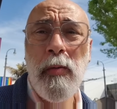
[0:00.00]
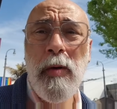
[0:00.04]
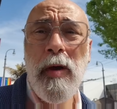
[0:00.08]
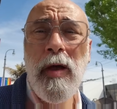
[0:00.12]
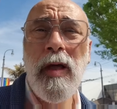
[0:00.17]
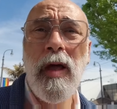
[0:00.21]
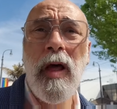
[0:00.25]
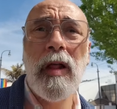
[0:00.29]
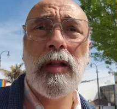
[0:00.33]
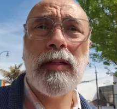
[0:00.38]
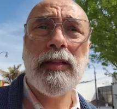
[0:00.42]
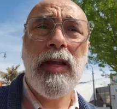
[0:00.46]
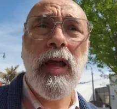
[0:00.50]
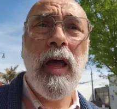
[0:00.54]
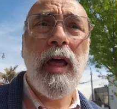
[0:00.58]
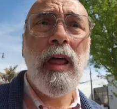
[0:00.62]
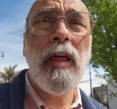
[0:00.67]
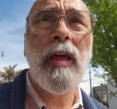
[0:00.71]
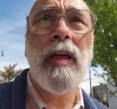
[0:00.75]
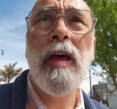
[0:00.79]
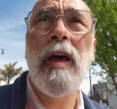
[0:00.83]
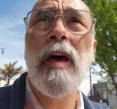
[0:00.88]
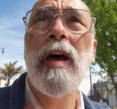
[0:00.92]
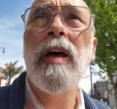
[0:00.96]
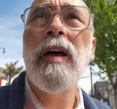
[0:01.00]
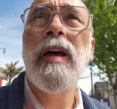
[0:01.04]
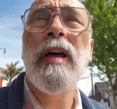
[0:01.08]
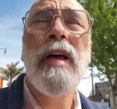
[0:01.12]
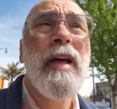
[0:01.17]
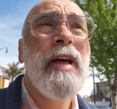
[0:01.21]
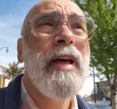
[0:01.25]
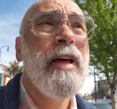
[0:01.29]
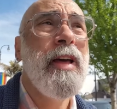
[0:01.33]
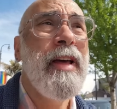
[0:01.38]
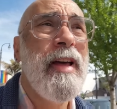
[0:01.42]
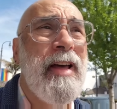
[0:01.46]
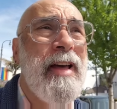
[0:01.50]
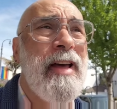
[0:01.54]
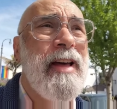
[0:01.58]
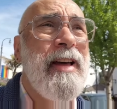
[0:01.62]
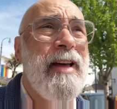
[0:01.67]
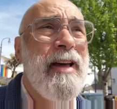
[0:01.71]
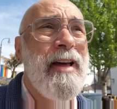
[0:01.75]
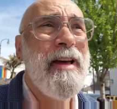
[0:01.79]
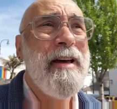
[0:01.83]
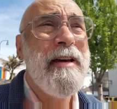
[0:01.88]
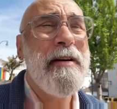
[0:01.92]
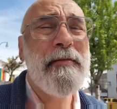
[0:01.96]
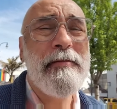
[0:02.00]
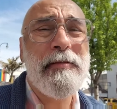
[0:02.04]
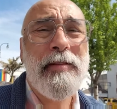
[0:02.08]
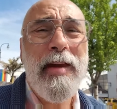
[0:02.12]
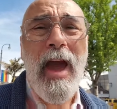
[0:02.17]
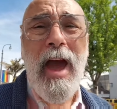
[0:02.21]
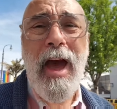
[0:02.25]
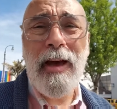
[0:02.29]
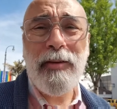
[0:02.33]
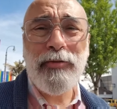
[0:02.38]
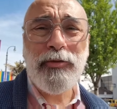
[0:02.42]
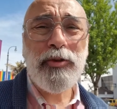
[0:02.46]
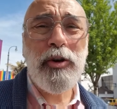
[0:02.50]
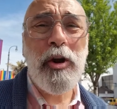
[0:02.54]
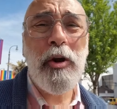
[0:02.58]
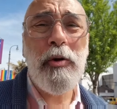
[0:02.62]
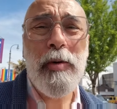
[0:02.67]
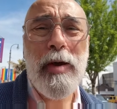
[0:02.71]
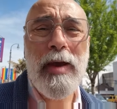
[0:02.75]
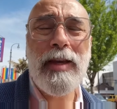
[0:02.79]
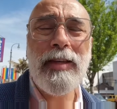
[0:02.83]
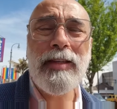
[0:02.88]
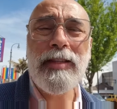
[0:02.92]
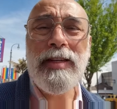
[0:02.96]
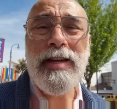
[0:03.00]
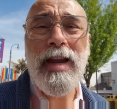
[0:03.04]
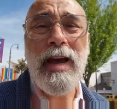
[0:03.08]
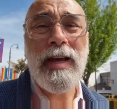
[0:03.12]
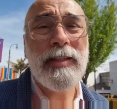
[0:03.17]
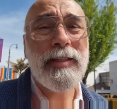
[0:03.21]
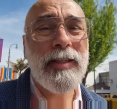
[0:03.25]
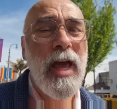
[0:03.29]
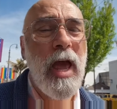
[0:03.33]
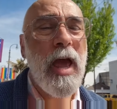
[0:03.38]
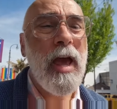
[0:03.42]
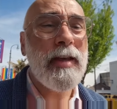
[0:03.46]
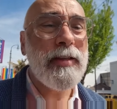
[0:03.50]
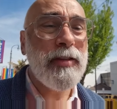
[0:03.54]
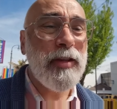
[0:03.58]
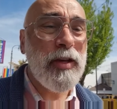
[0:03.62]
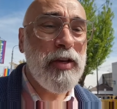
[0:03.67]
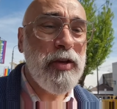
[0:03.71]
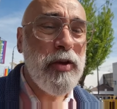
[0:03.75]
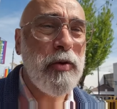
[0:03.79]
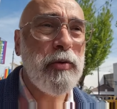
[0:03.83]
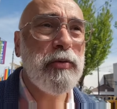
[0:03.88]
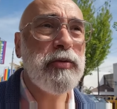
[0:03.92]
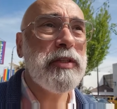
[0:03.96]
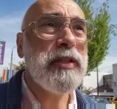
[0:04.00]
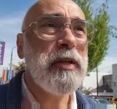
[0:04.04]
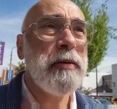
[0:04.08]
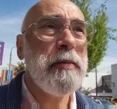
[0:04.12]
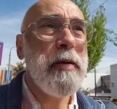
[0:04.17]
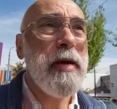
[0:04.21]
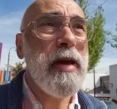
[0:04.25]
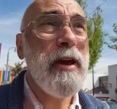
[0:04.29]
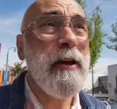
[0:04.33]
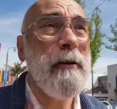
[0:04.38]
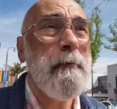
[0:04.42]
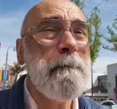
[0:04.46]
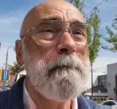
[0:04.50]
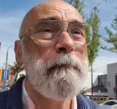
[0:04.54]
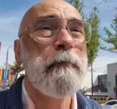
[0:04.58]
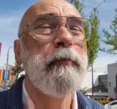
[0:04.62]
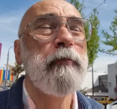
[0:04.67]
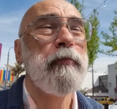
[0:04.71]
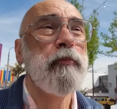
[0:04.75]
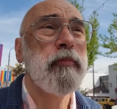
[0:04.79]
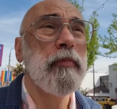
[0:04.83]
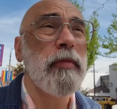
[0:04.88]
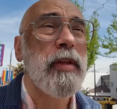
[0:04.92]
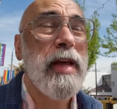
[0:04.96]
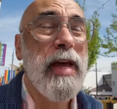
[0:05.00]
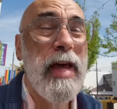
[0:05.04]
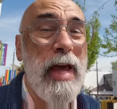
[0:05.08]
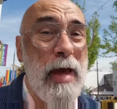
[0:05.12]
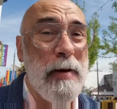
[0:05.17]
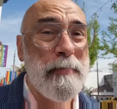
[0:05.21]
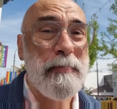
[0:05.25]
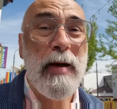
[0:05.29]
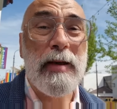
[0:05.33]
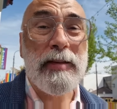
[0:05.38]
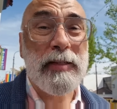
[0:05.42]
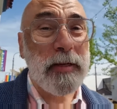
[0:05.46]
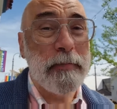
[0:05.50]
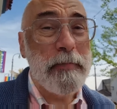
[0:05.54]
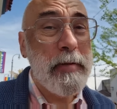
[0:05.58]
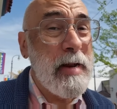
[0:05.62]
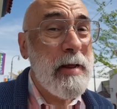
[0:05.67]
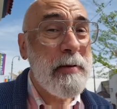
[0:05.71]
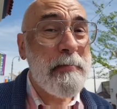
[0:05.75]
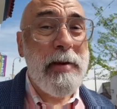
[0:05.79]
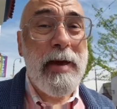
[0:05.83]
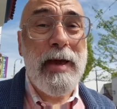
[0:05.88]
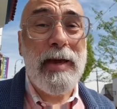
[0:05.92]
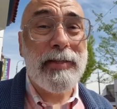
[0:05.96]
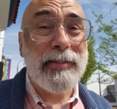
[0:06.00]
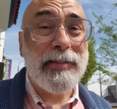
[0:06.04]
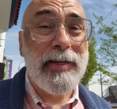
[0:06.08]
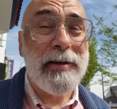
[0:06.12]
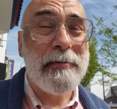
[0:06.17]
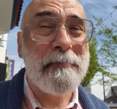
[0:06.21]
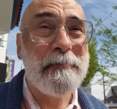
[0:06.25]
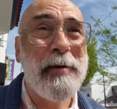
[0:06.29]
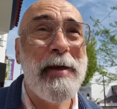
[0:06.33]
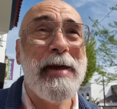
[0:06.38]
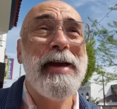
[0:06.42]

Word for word: Well, I'll tell you, if Castro isn't as gay as it used to be, it must have been amazing